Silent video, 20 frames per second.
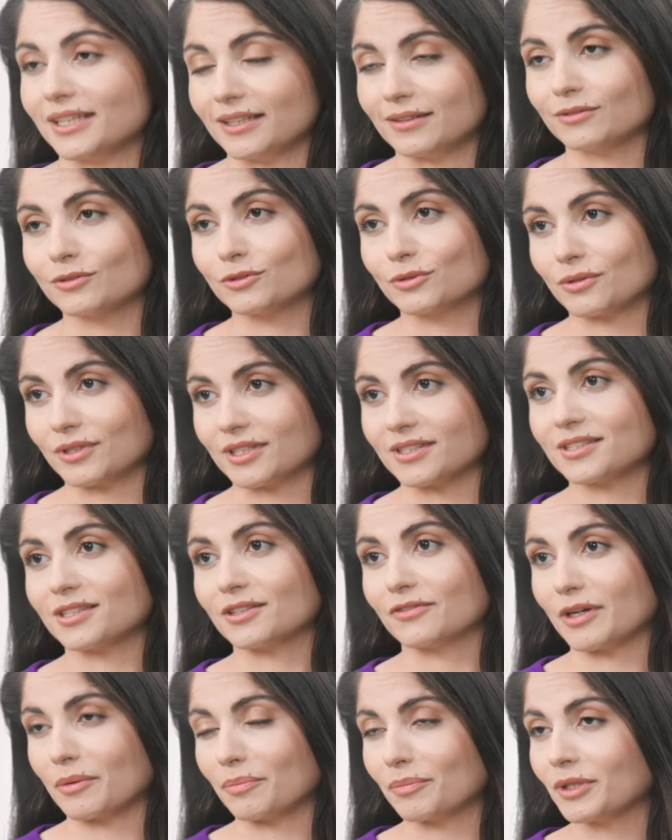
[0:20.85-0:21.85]
into this
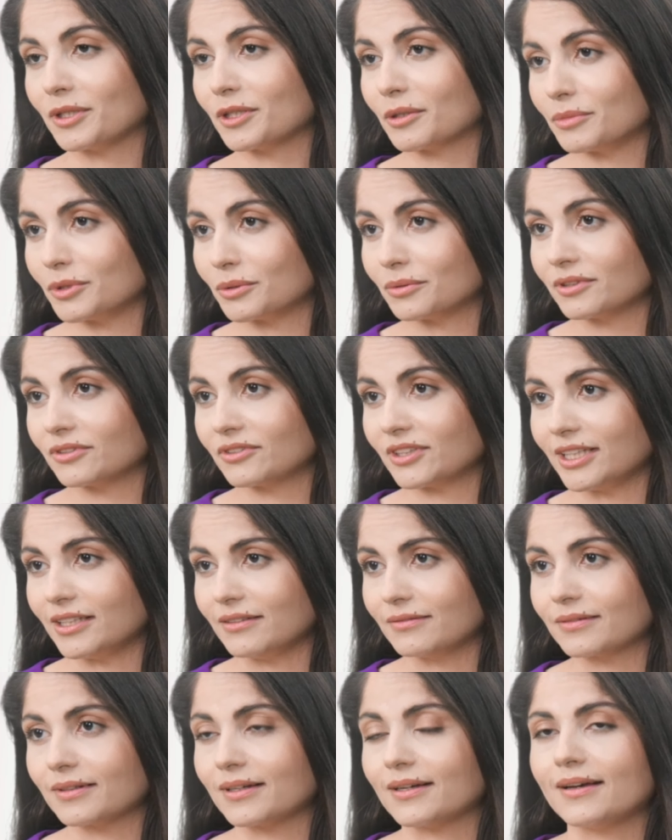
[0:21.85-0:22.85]
development community.
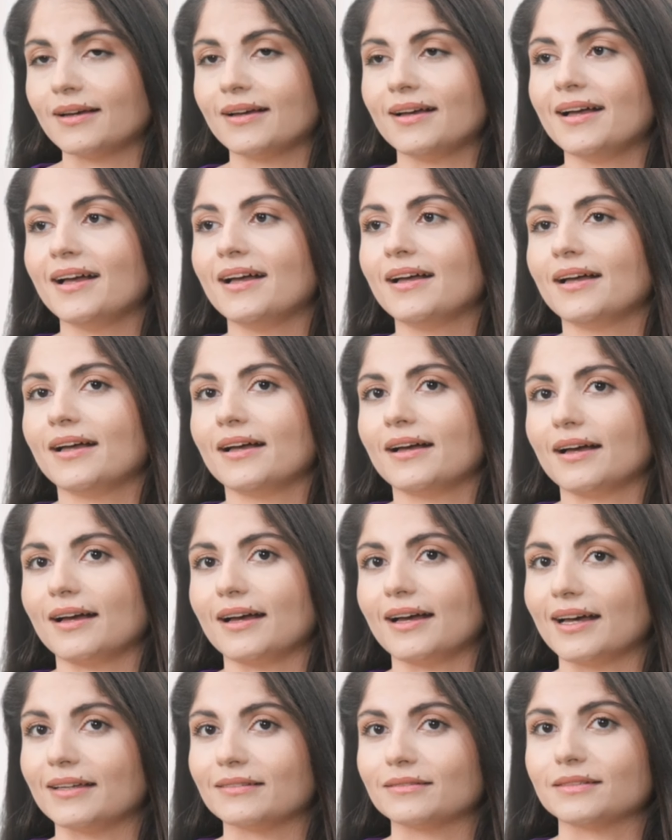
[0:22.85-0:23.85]

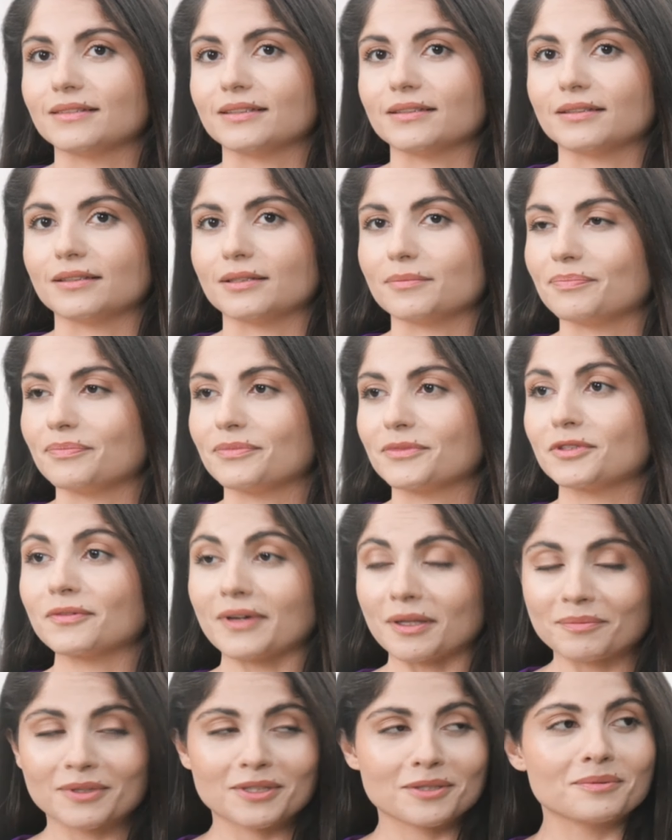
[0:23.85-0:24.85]
And
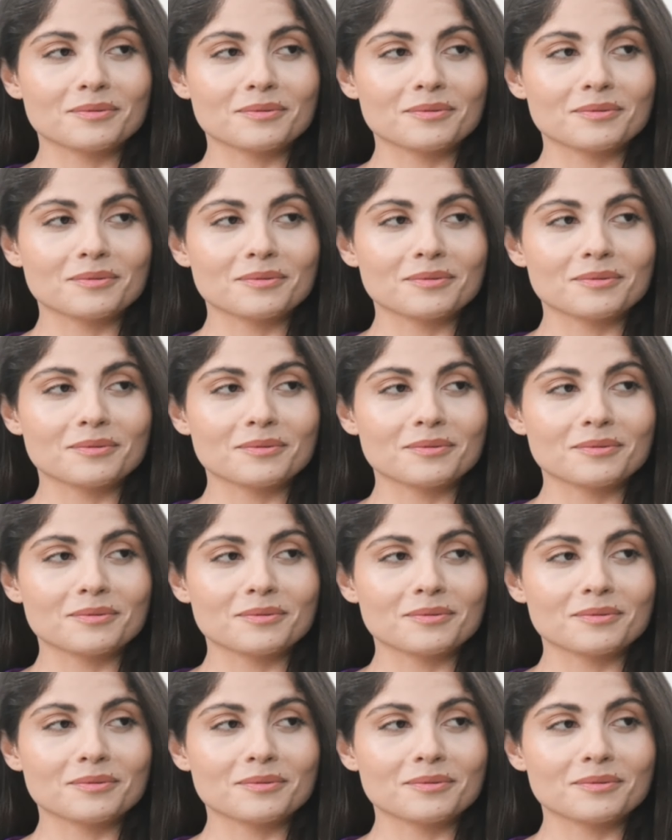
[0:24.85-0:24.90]
with